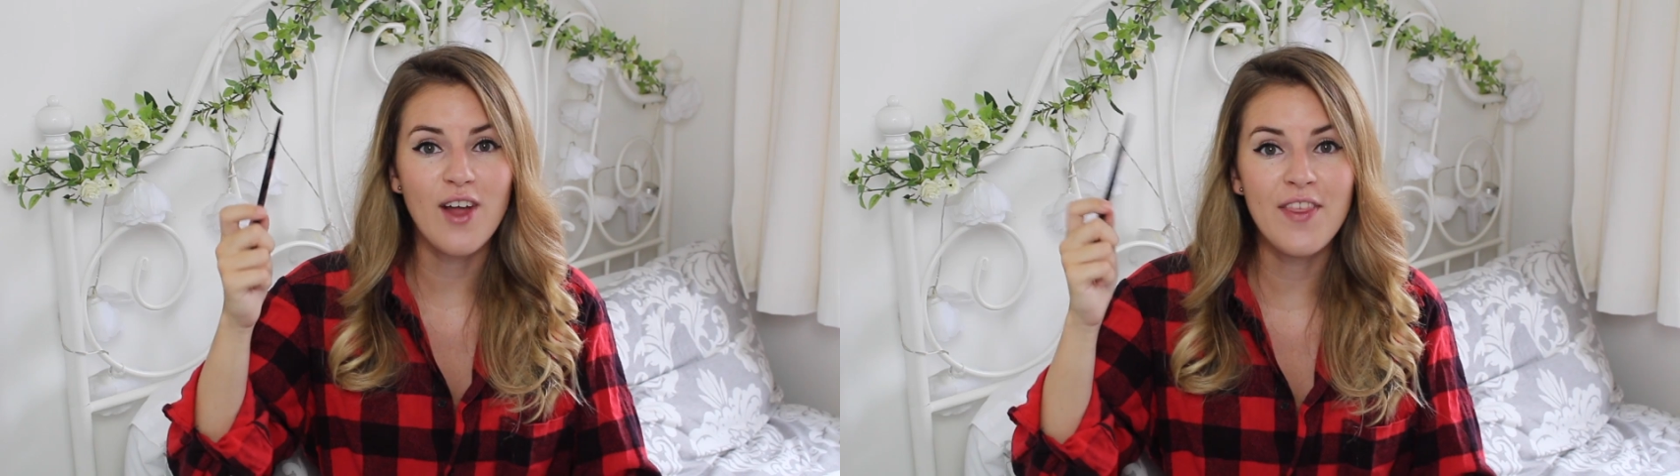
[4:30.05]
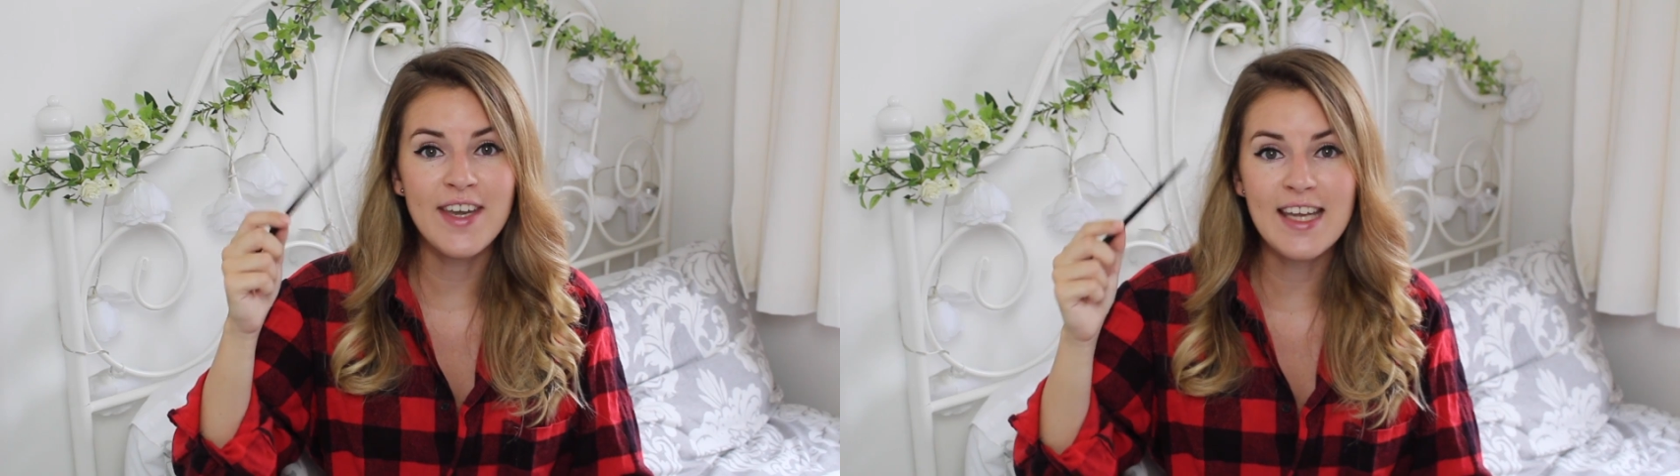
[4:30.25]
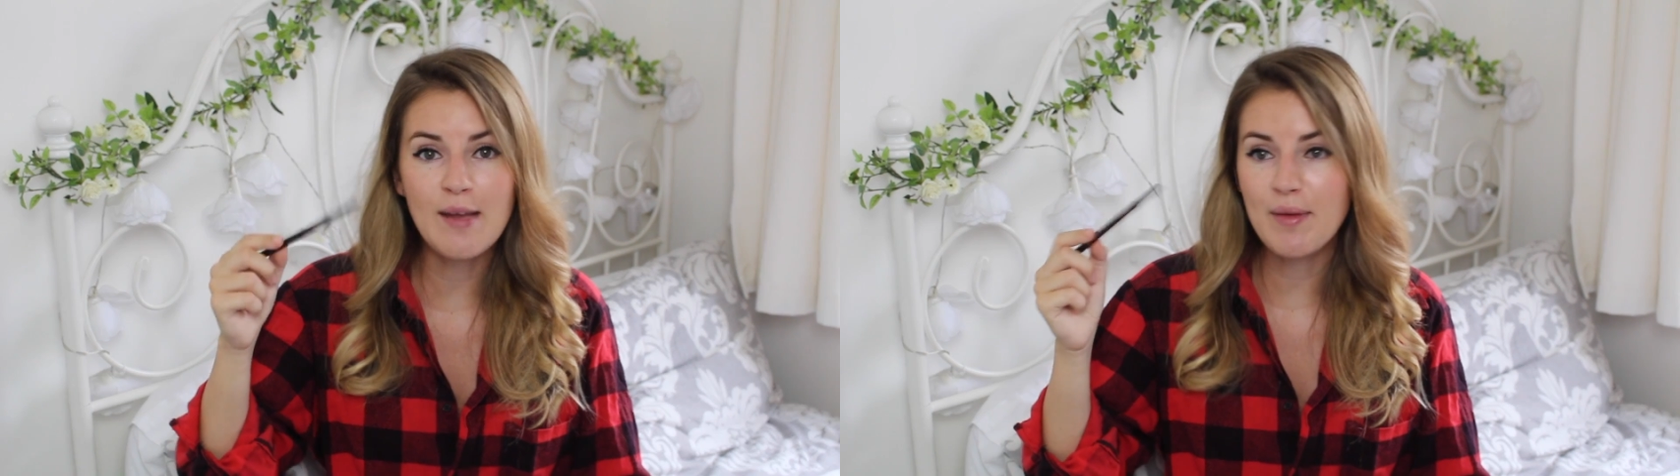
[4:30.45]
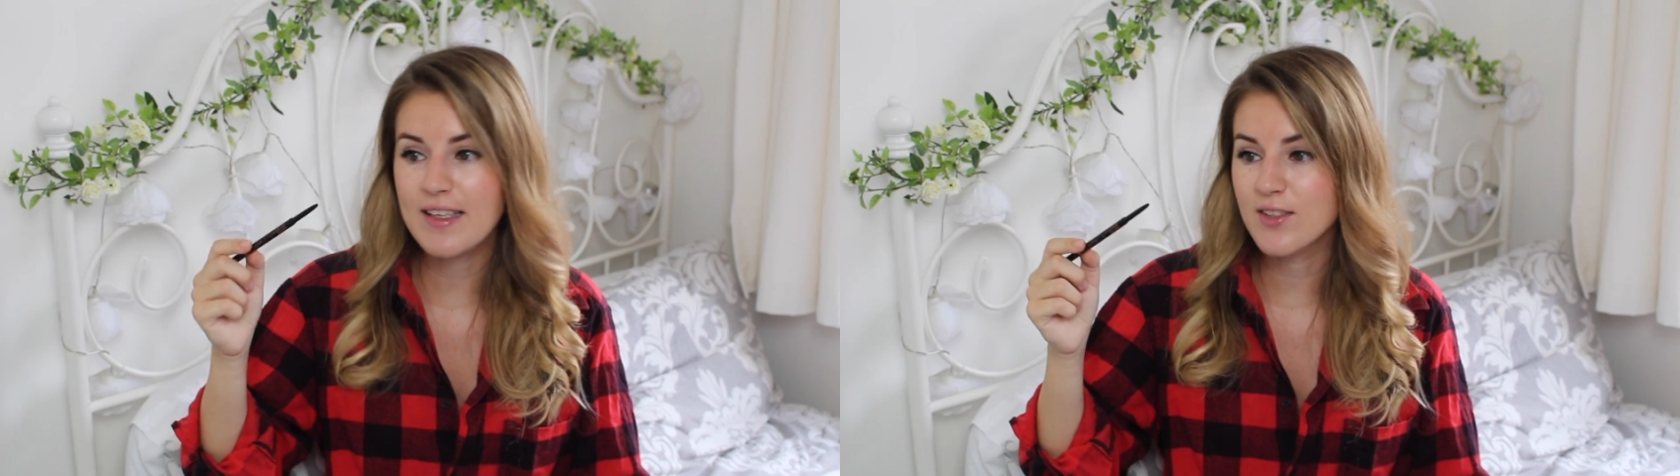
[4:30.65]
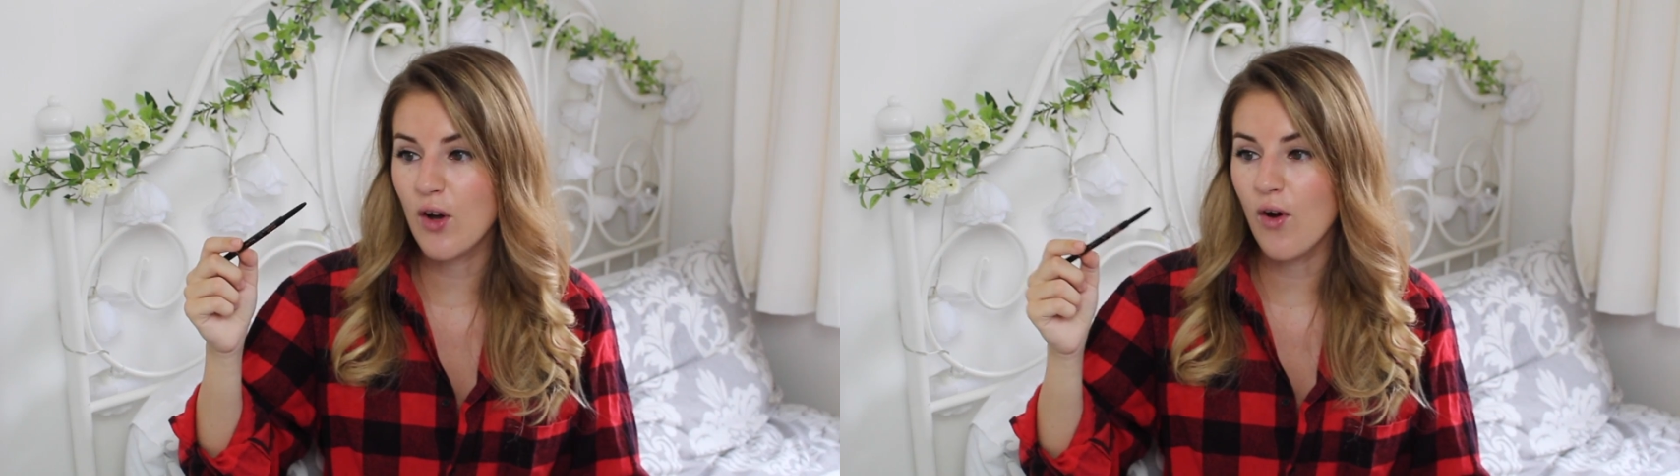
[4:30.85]
Like the nib
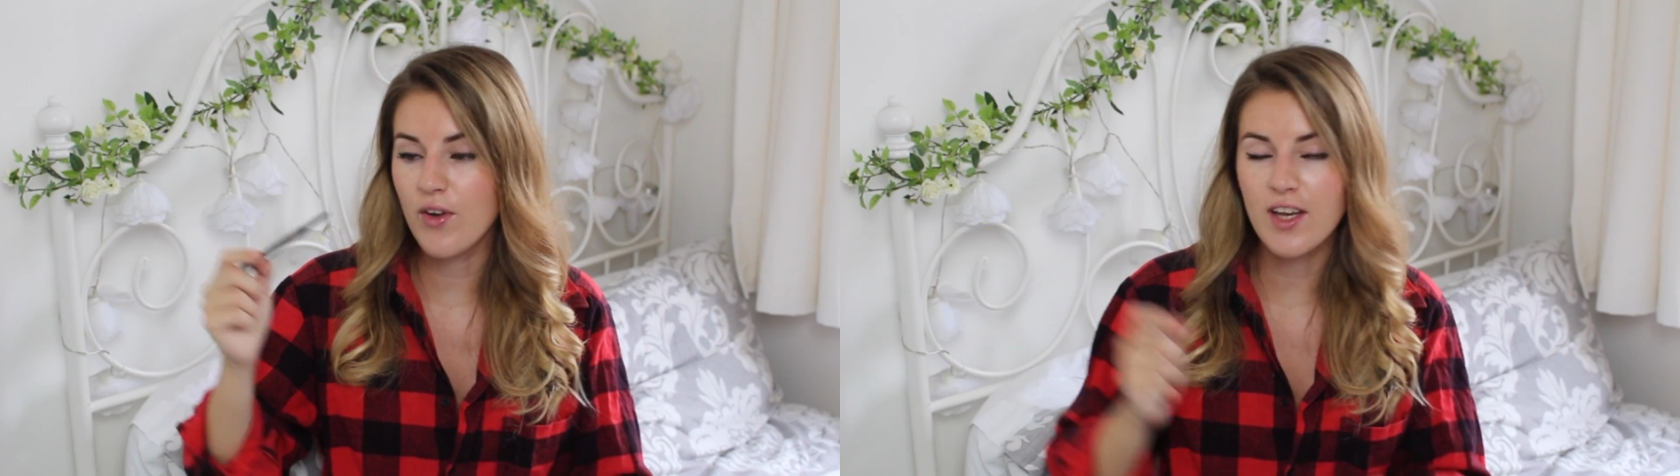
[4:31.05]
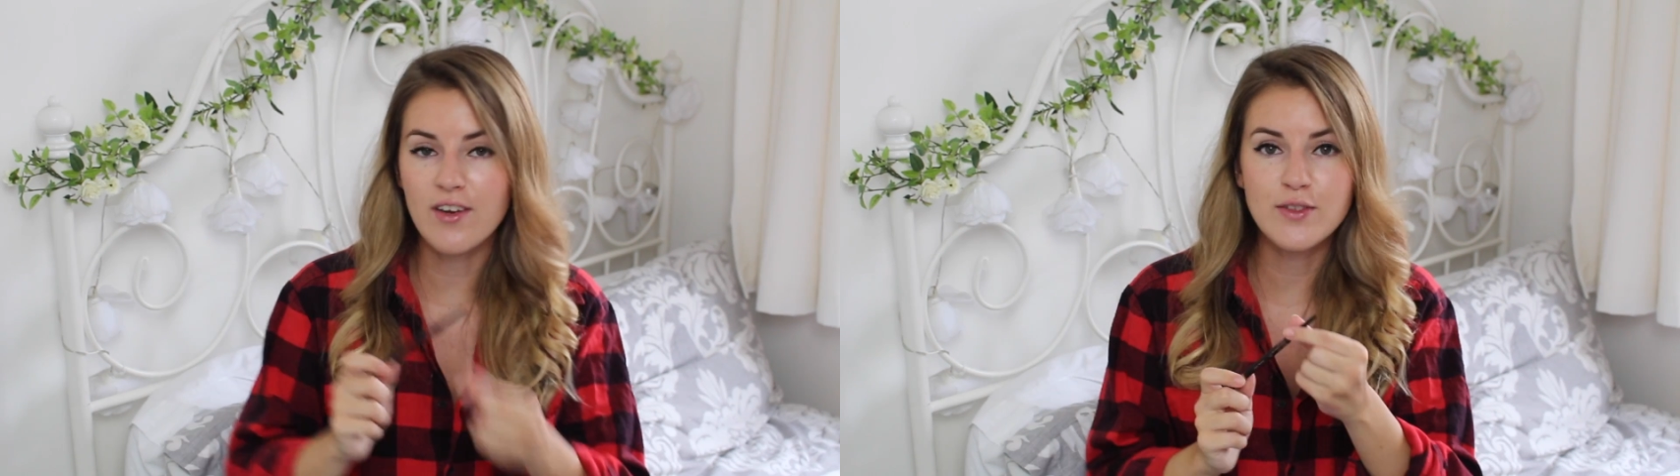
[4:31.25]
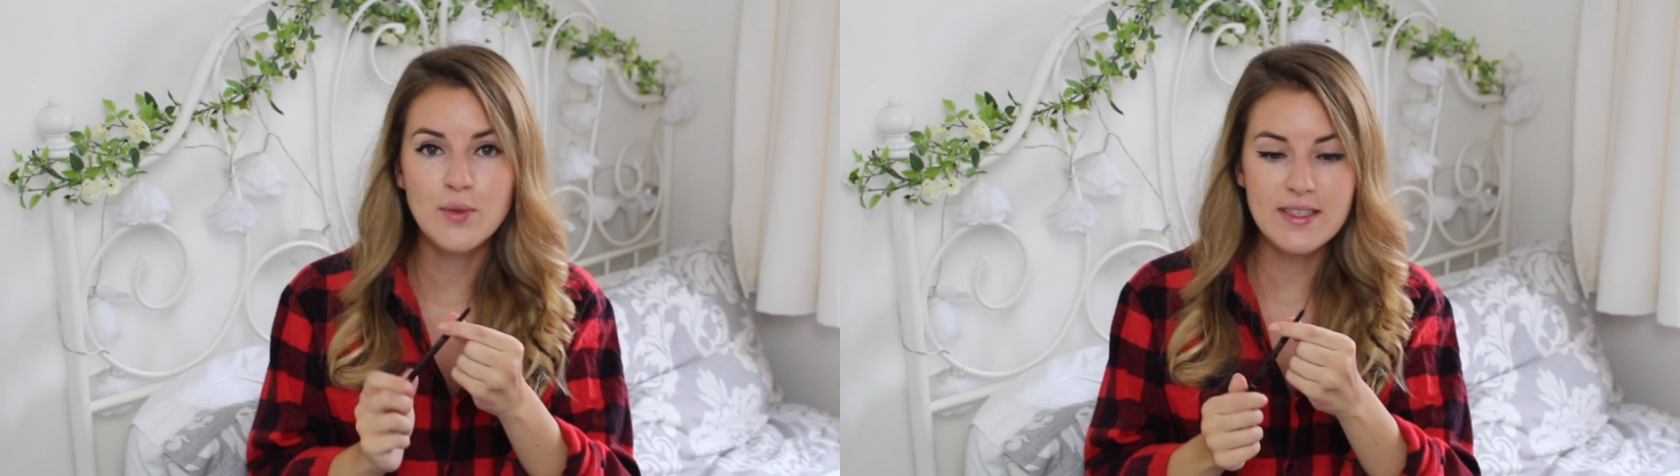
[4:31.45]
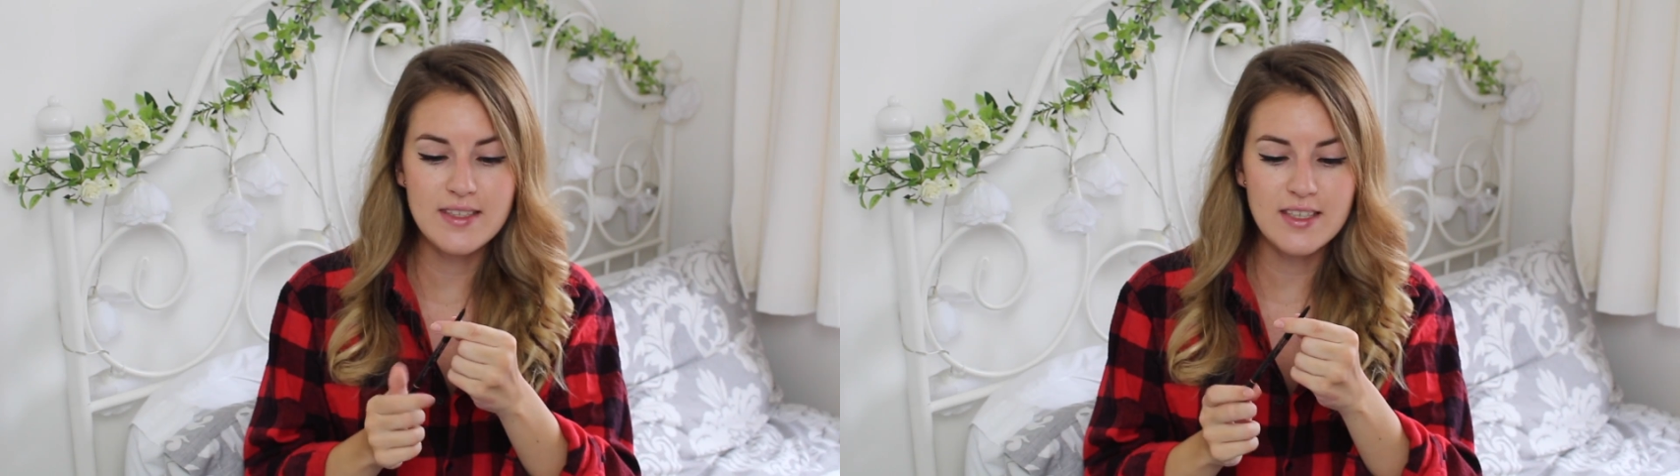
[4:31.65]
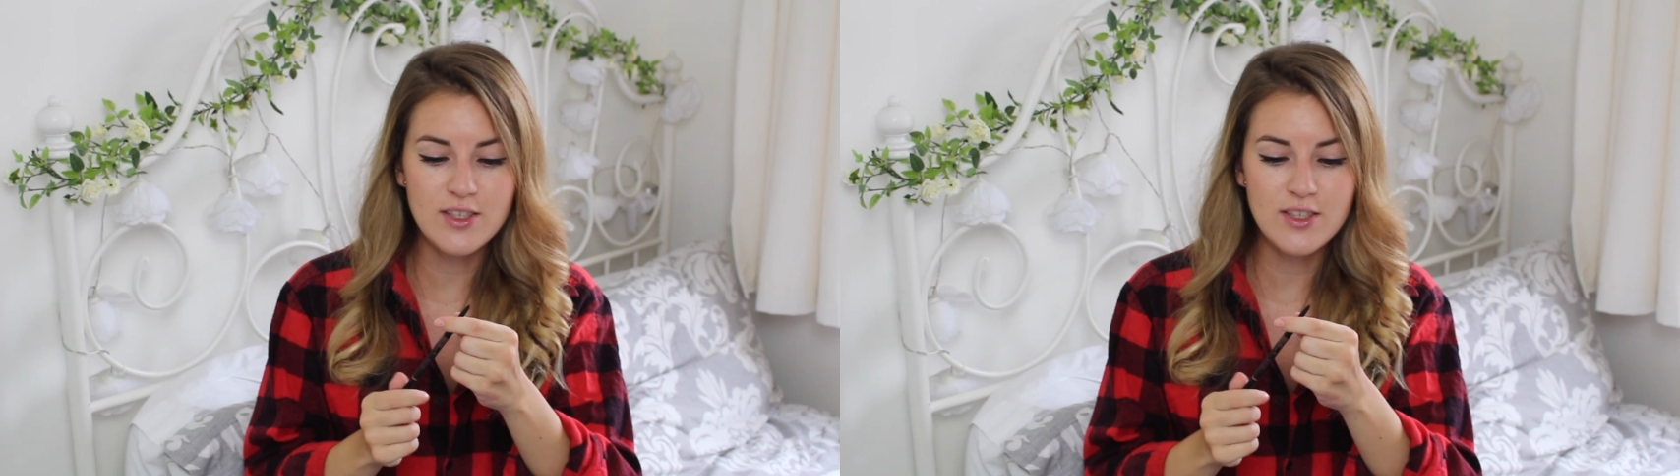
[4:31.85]
is gone and I've twisted